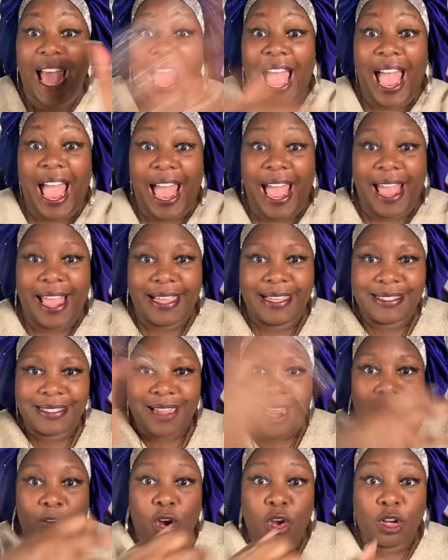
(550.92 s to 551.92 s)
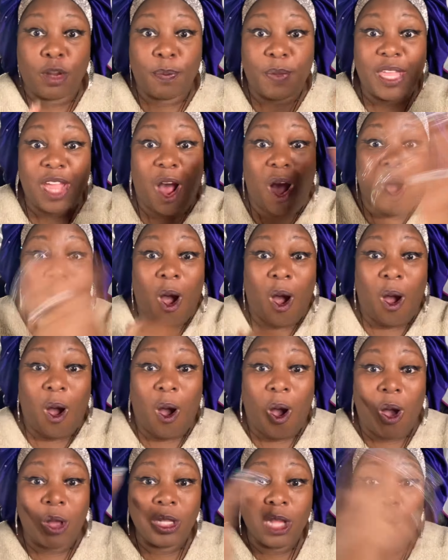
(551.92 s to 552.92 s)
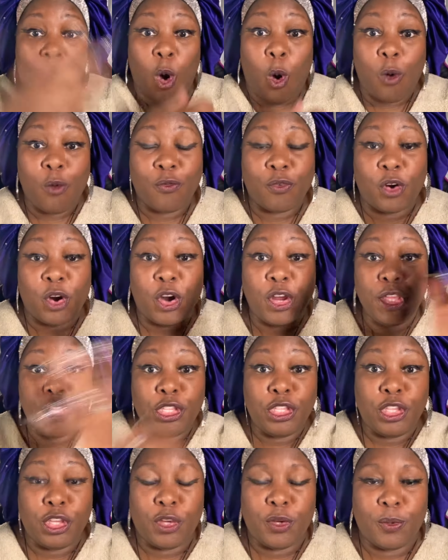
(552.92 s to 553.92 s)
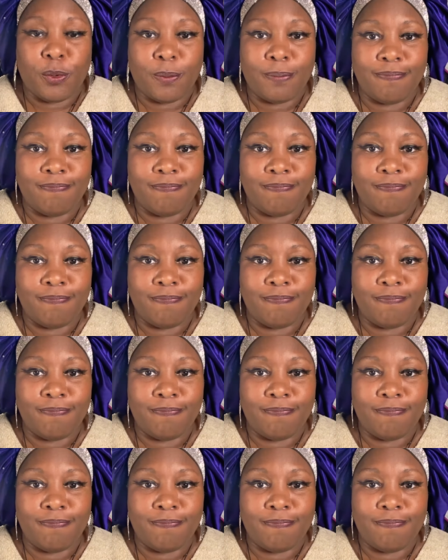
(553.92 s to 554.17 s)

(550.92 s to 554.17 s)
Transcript: eyes are going to be all over you.